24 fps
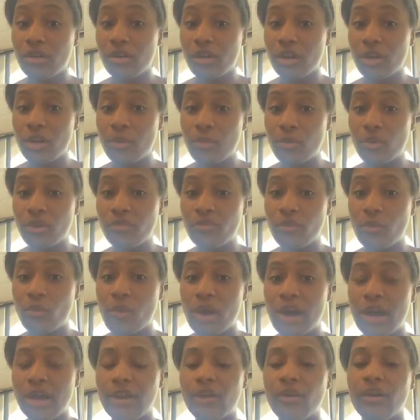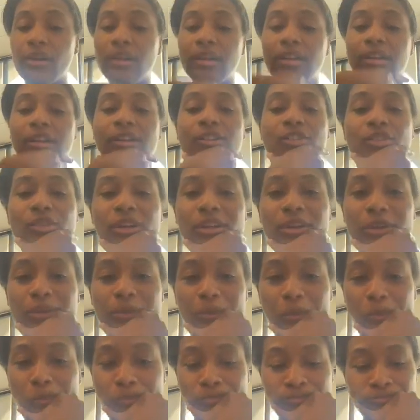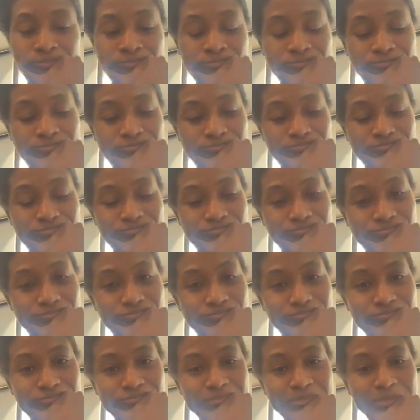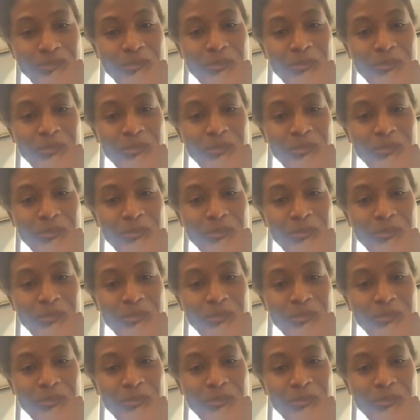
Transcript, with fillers: Are you more of a wine or a liquor drinker? Mm.